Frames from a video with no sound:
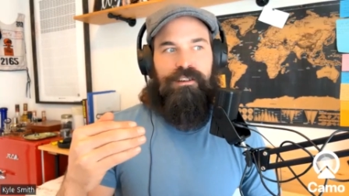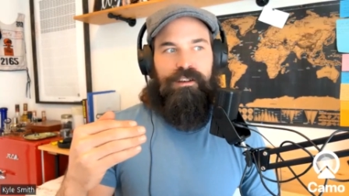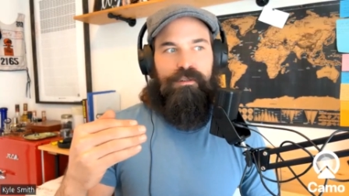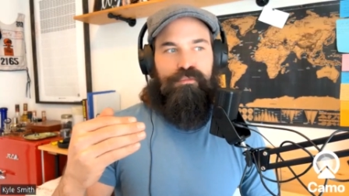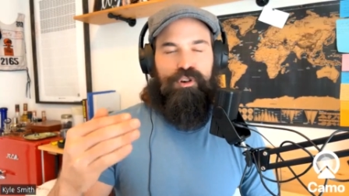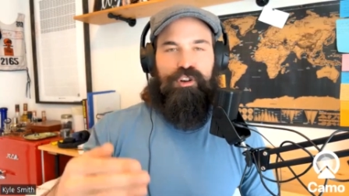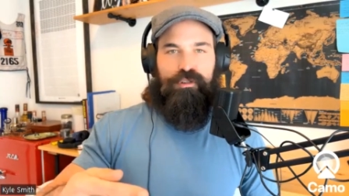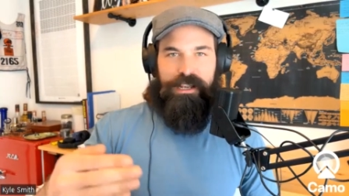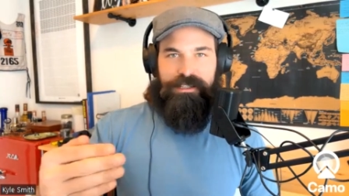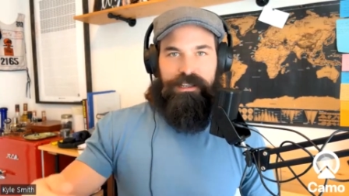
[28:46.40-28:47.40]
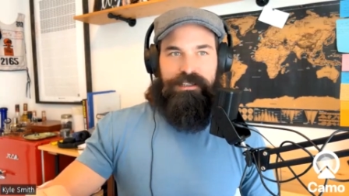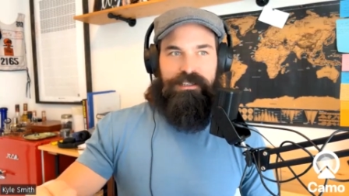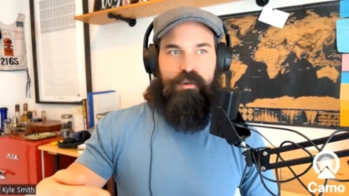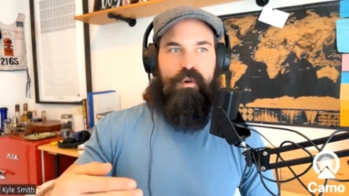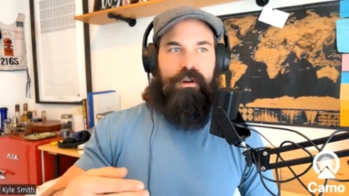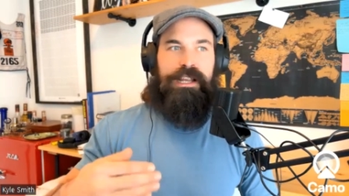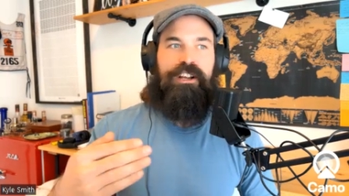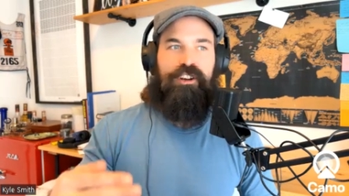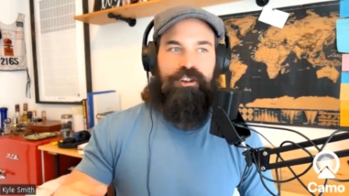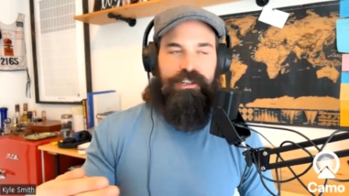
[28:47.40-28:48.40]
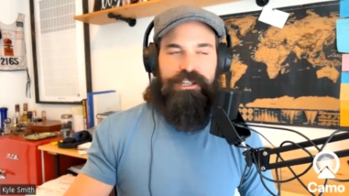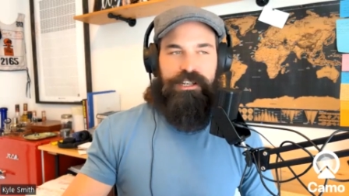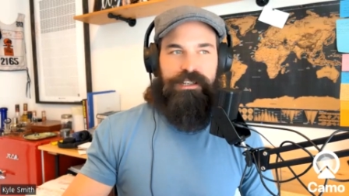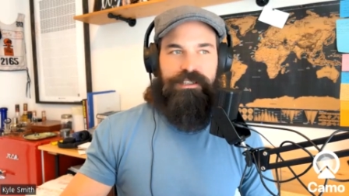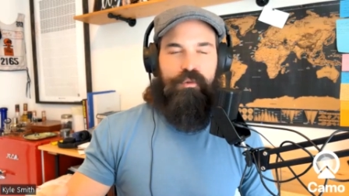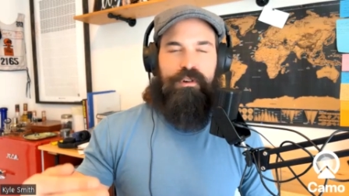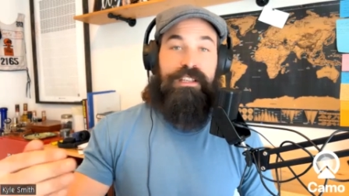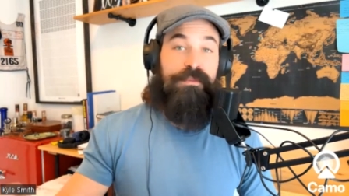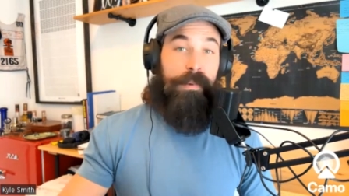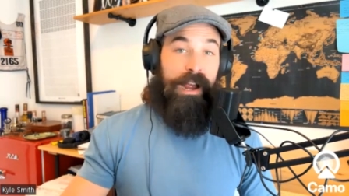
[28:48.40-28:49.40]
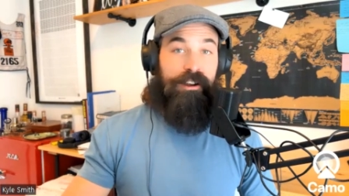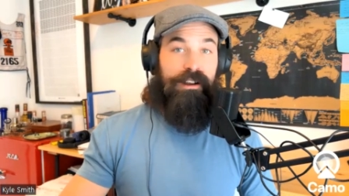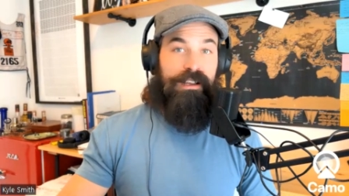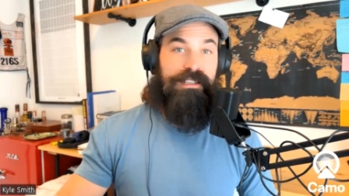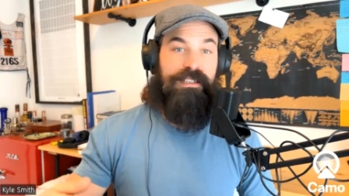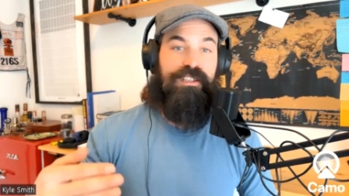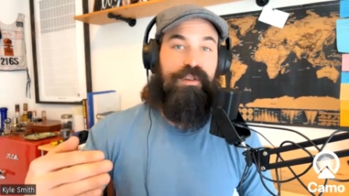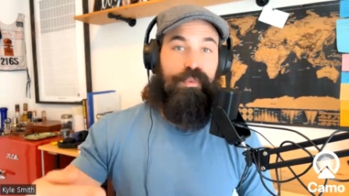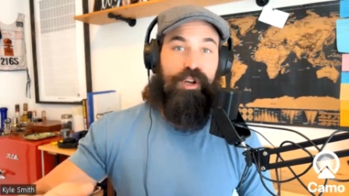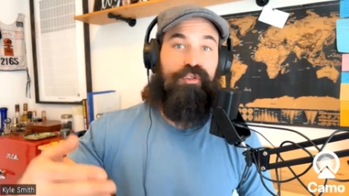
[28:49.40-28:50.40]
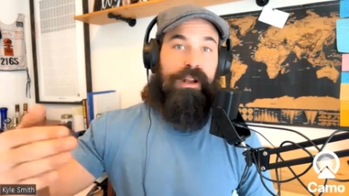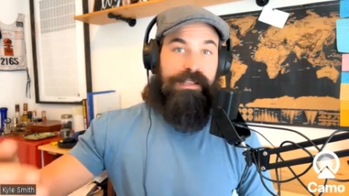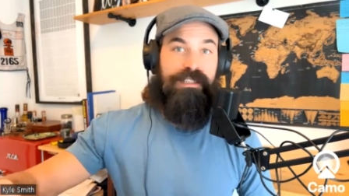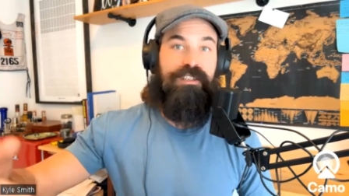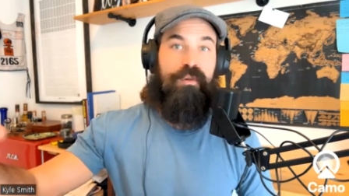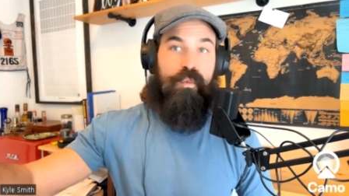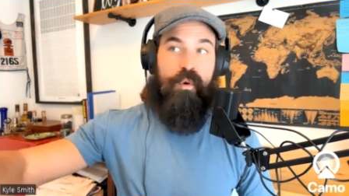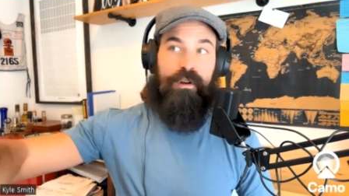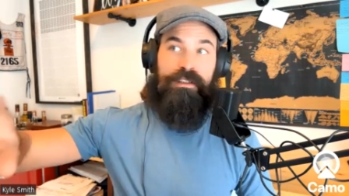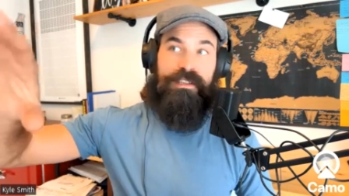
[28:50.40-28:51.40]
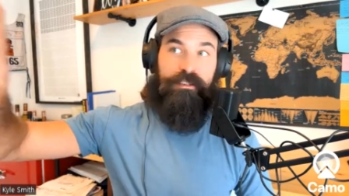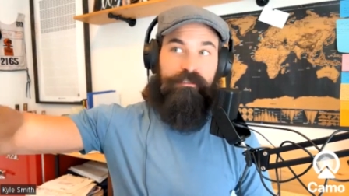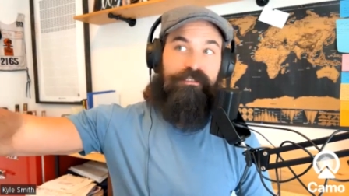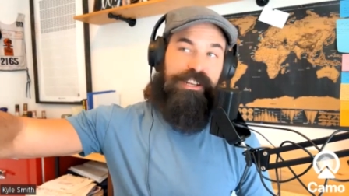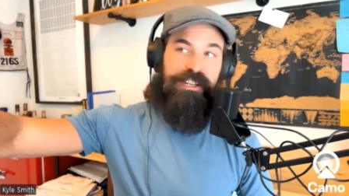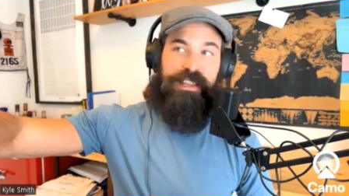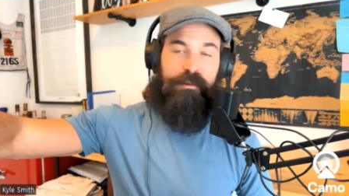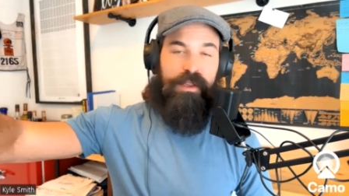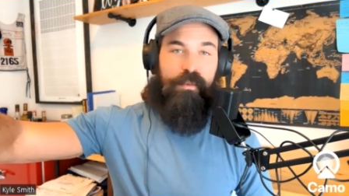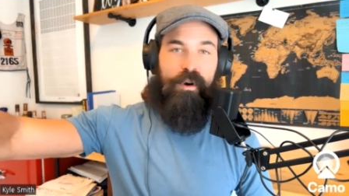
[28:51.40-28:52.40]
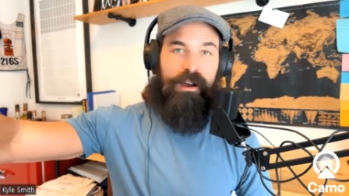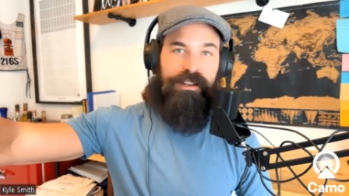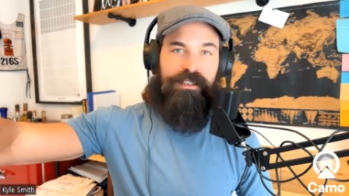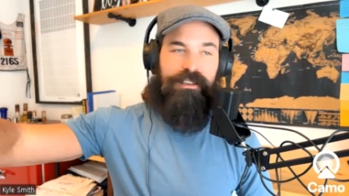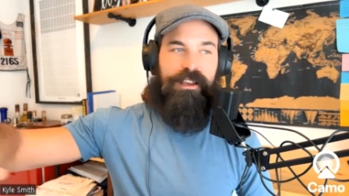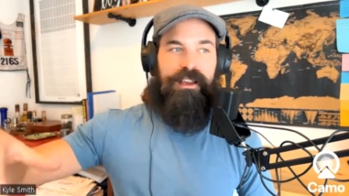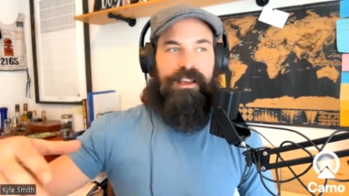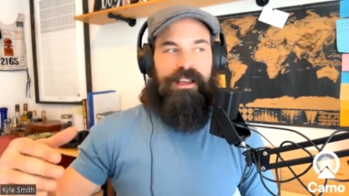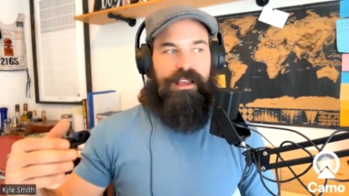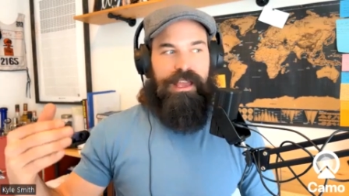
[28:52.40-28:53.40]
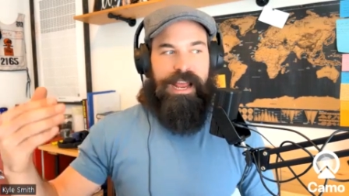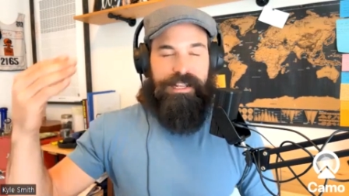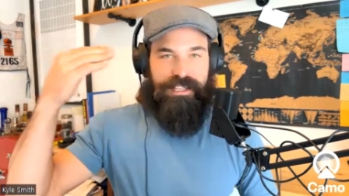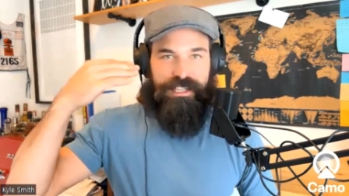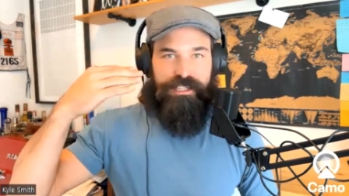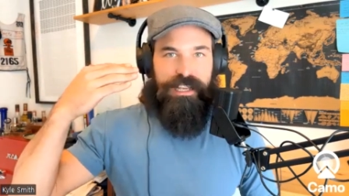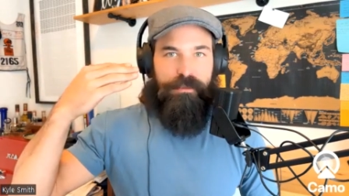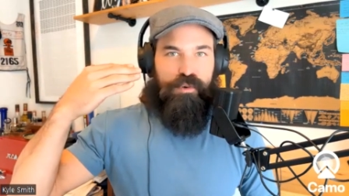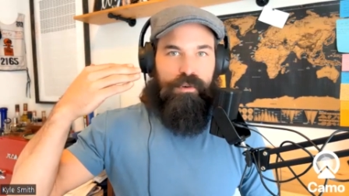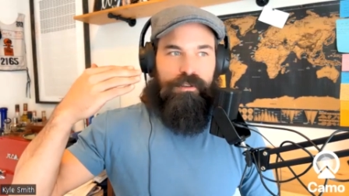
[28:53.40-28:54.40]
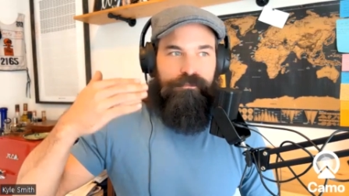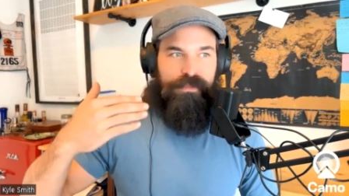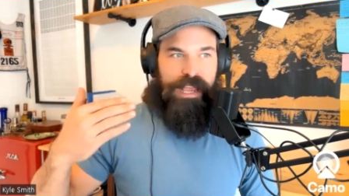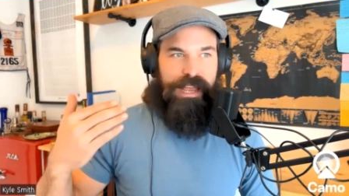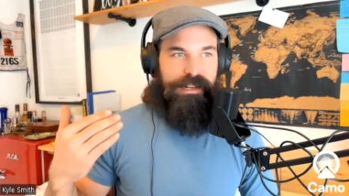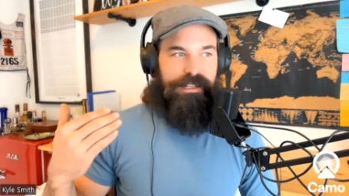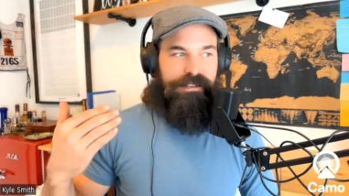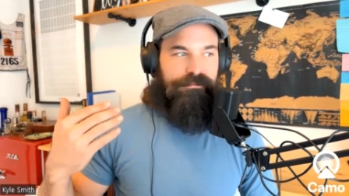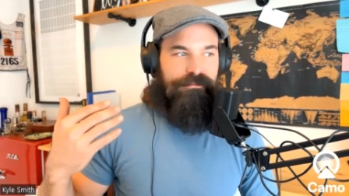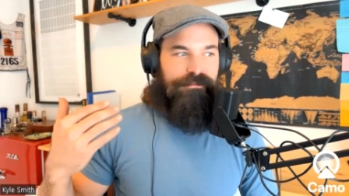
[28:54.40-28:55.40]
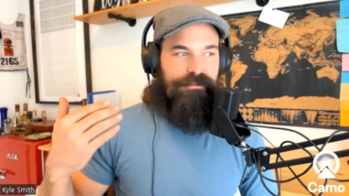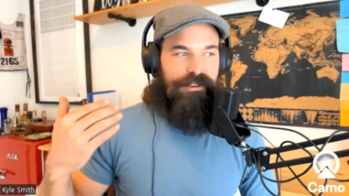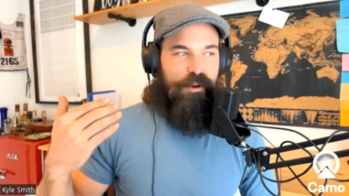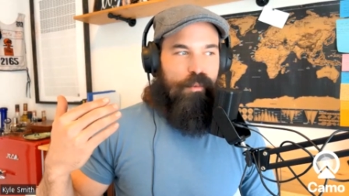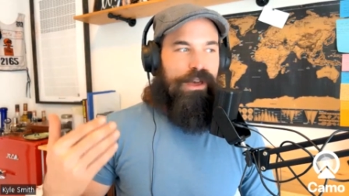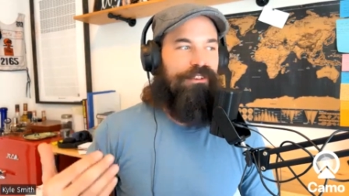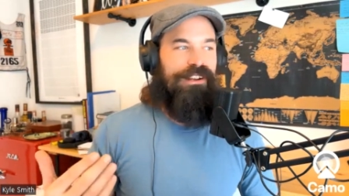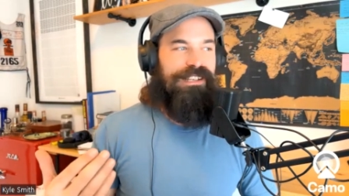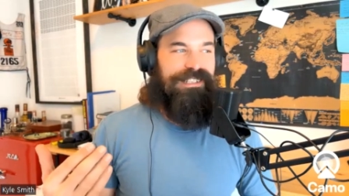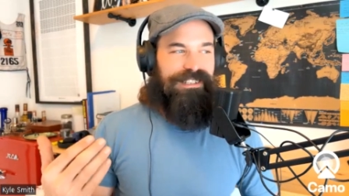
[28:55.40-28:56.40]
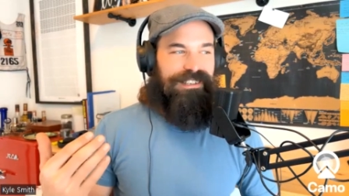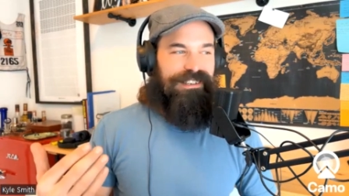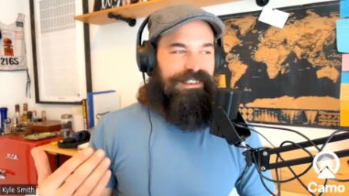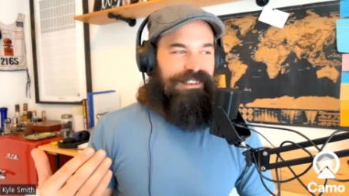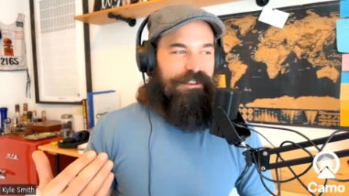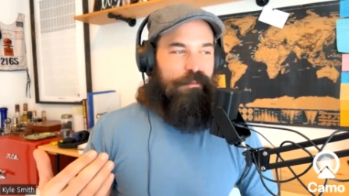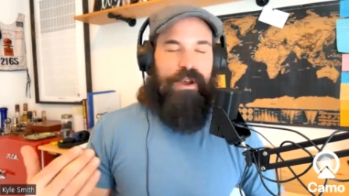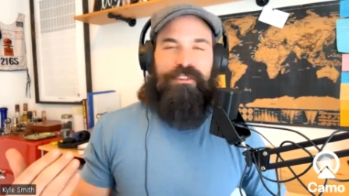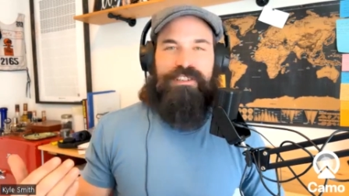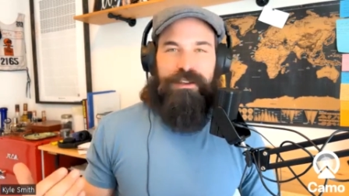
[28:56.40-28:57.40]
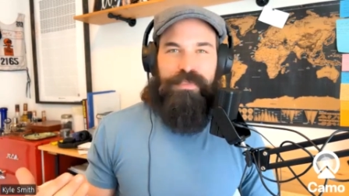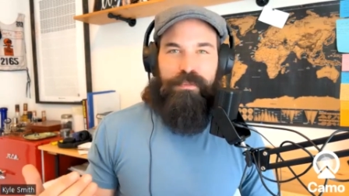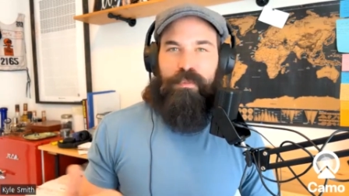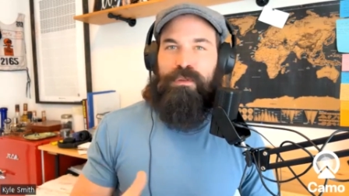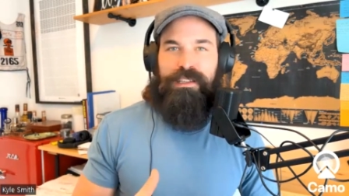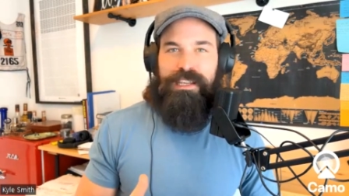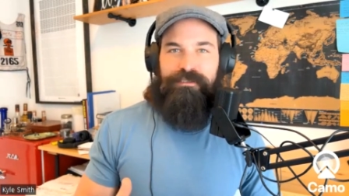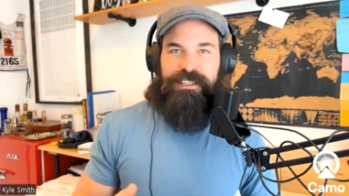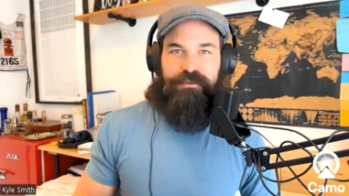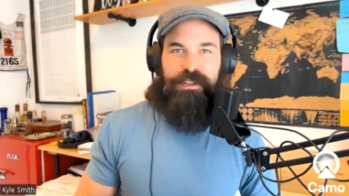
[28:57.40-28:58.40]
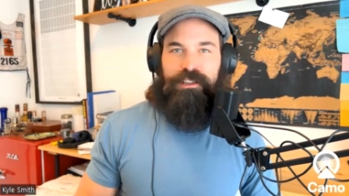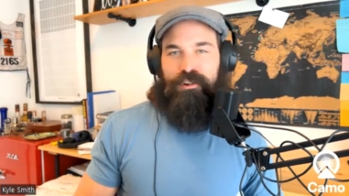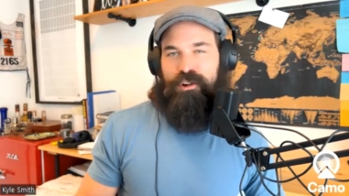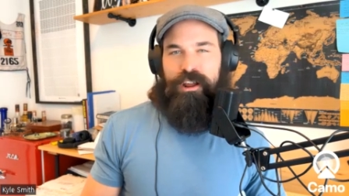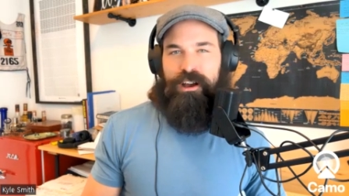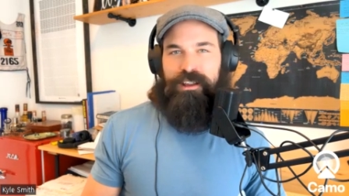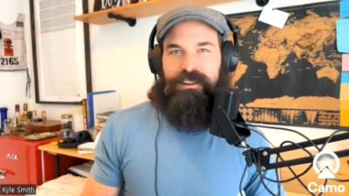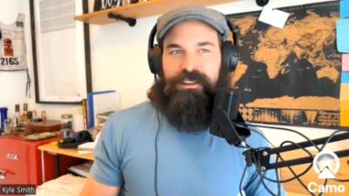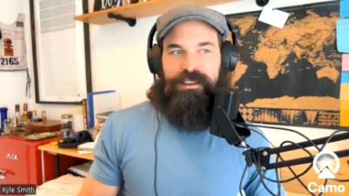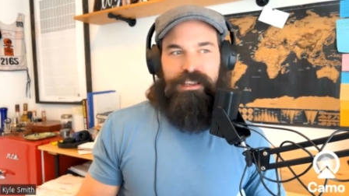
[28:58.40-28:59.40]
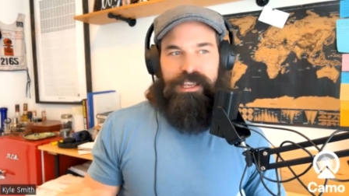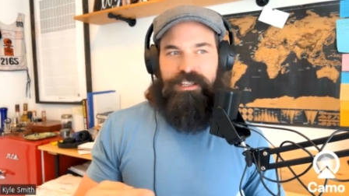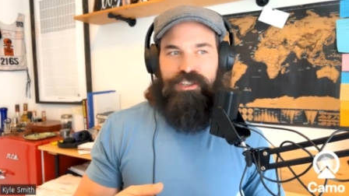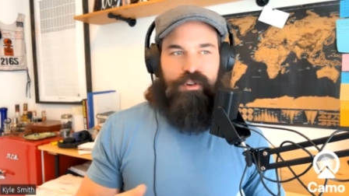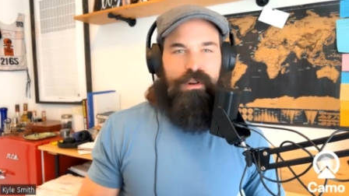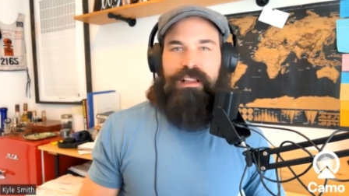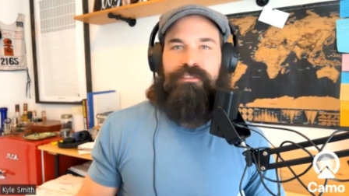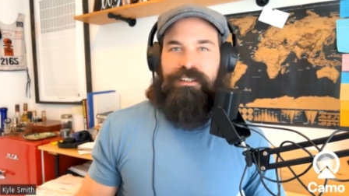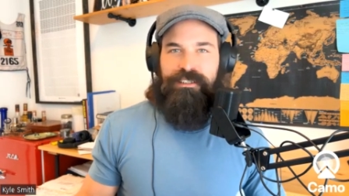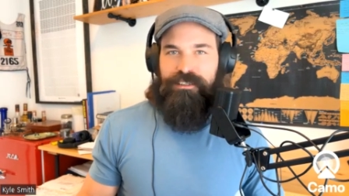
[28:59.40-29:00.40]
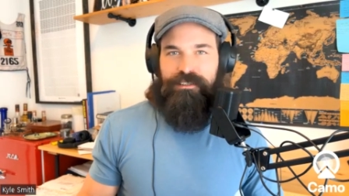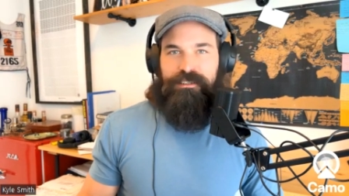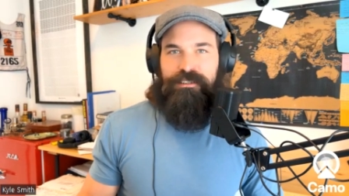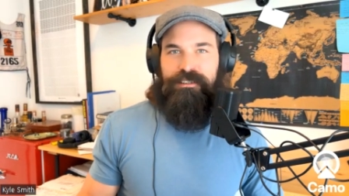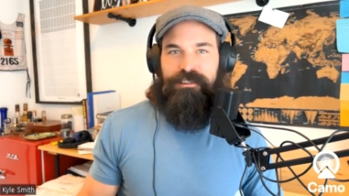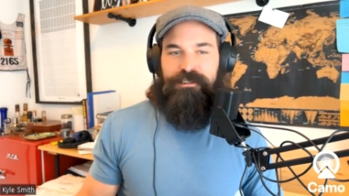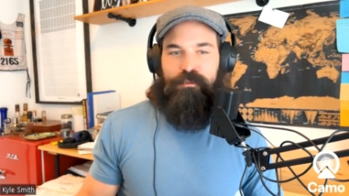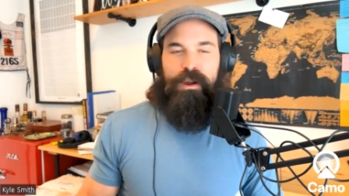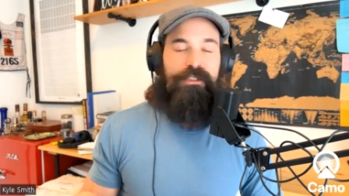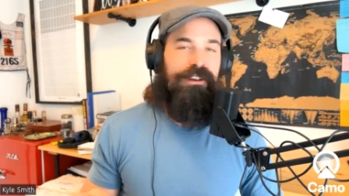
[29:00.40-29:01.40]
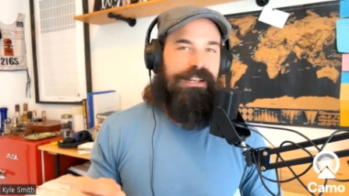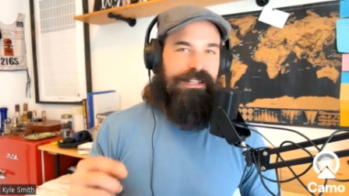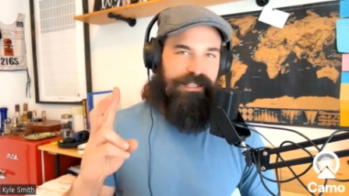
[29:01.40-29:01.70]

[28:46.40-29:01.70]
progress us or encourage us or inspire us to progress towards the vision that we want and it's conceptual and it whether it's whether some people believe it's real or not is irrelevant whether it is